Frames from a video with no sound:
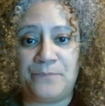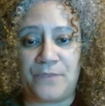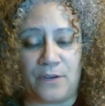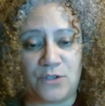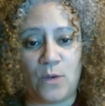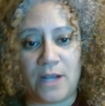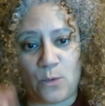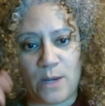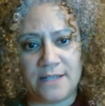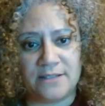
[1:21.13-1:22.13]
Those quick
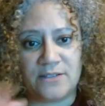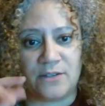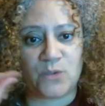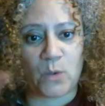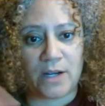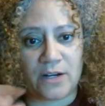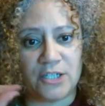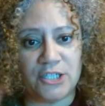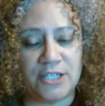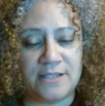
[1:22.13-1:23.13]
wins, those quick
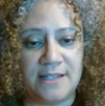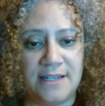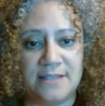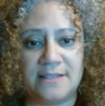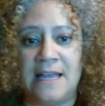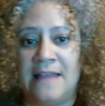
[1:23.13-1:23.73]
urgencies,